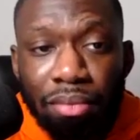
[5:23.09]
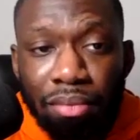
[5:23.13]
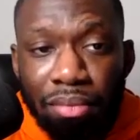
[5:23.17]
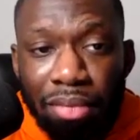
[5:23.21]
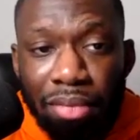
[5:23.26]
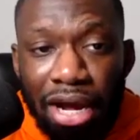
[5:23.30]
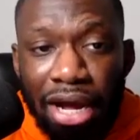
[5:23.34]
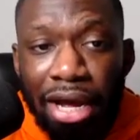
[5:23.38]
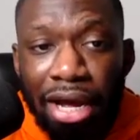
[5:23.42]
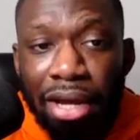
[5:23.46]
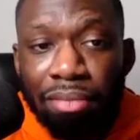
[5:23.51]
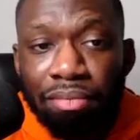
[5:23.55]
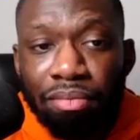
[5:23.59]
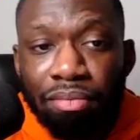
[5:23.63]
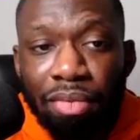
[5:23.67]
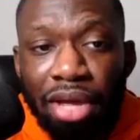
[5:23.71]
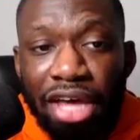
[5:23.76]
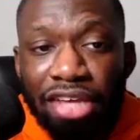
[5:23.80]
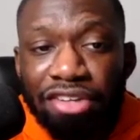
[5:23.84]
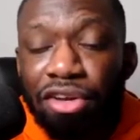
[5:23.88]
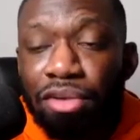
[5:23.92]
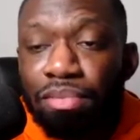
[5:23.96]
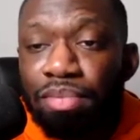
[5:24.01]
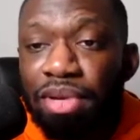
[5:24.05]
My
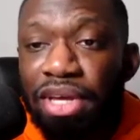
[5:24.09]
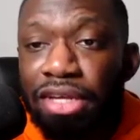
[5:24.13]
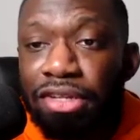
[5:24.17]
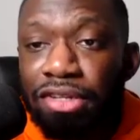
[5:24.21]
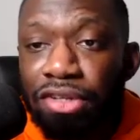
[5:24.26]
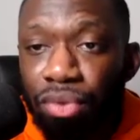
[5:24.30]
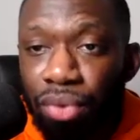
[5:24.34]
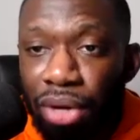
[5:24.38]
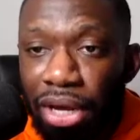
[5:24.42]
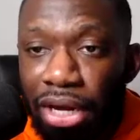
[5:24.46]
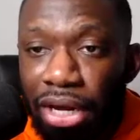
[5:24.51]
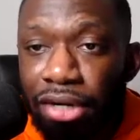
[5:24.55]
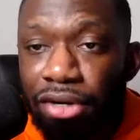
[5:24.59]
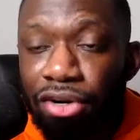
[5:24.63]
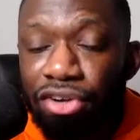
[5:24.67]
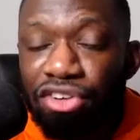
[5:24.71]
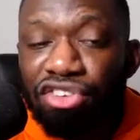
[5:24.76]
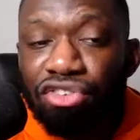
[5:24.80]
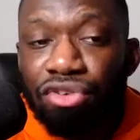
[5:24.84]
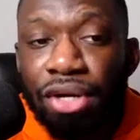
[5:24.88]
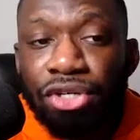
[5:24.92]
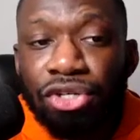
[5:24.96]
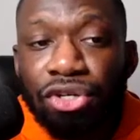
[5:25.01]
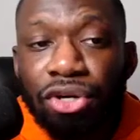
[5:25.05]
SOPs, the way that they're
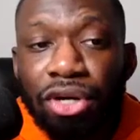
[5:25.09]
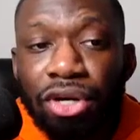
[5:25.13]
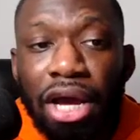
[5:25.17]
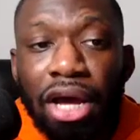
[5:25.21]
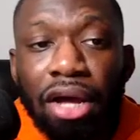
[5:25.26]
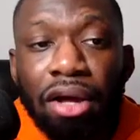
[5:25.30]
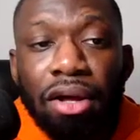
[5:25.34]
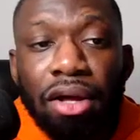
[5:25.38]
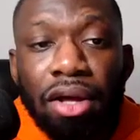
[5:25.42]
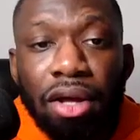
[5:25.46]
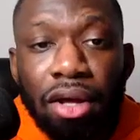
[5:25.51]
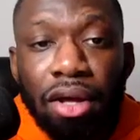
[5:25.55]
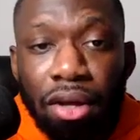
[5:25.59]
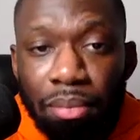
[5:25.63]
structured now,